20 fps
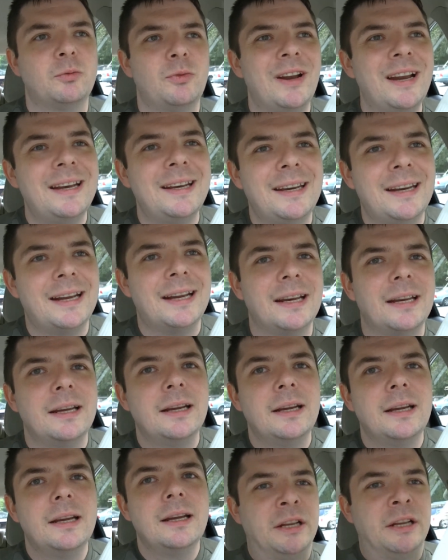written it,
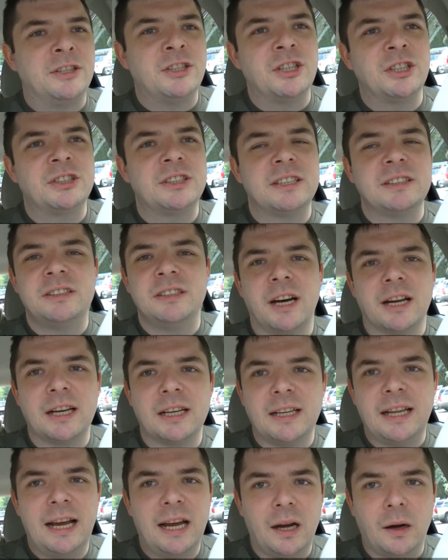it just is not
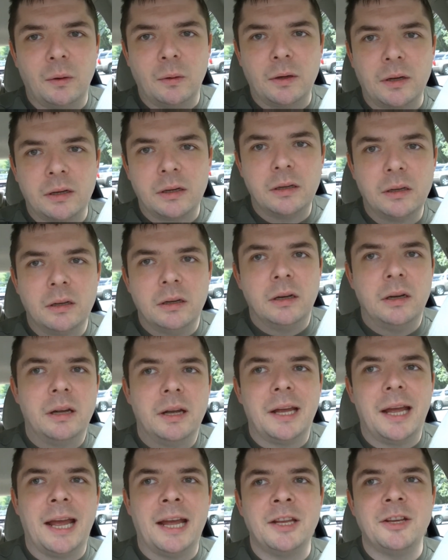allowed
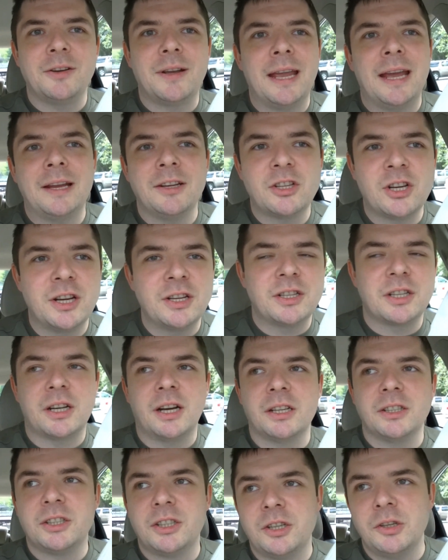and you can't change the
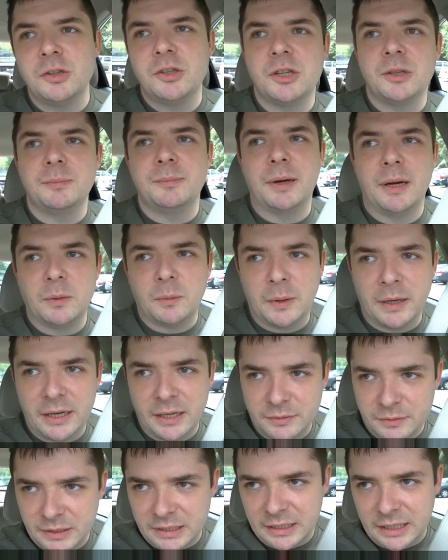Constitution but what
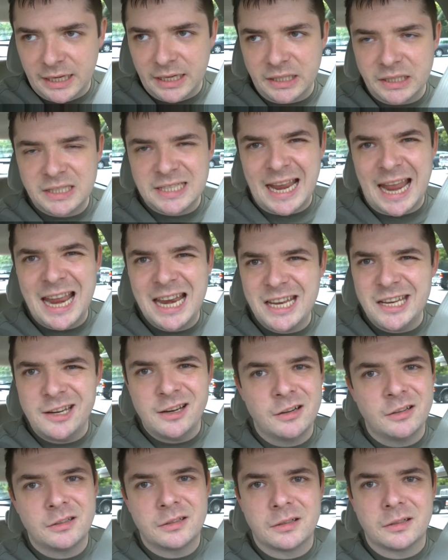every like 10
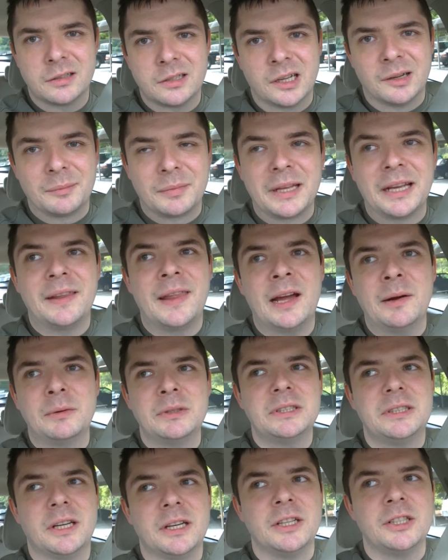years or something, and that
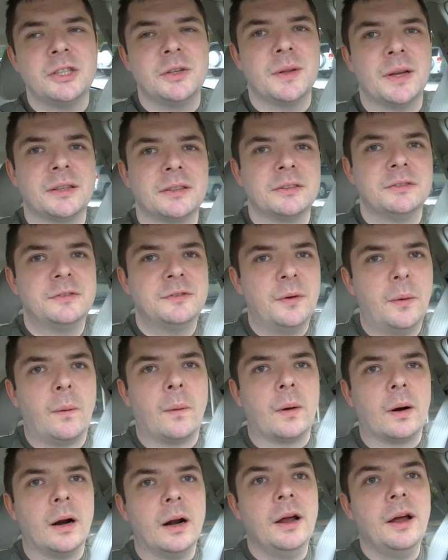was done in
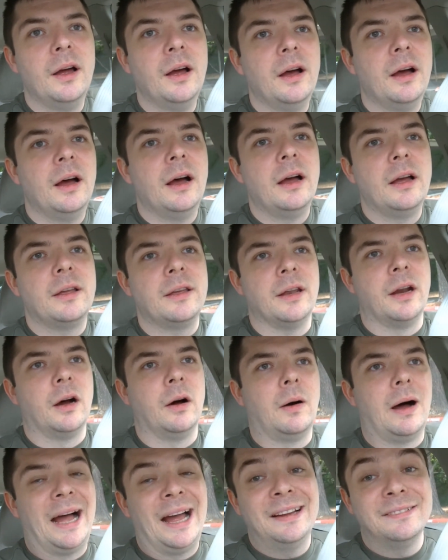2004. You
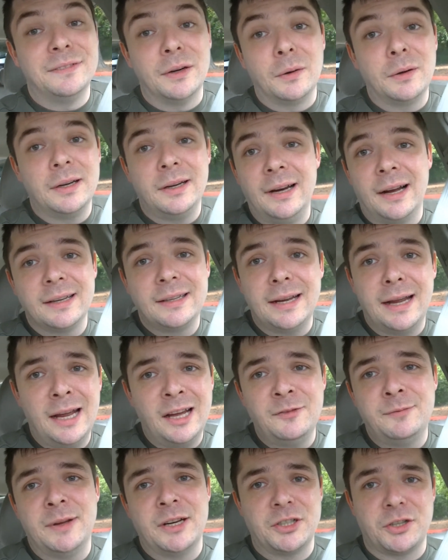know, I voted not to
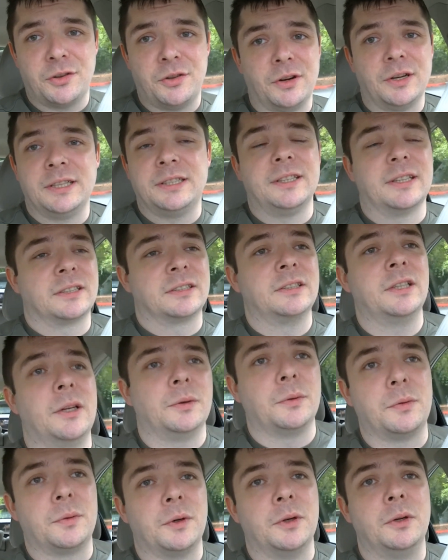have Measure 36
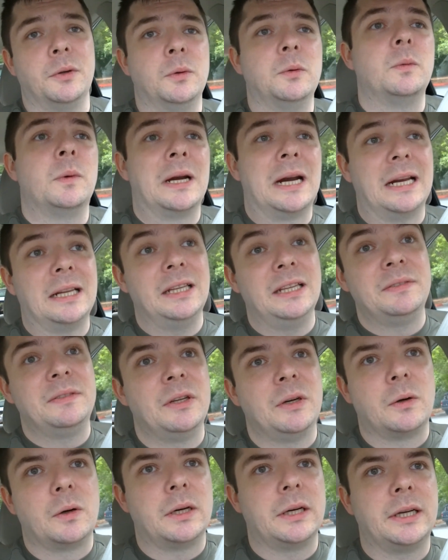go through when I lived
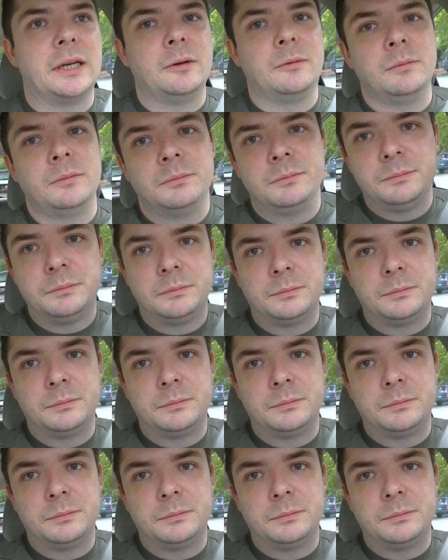in Oregon,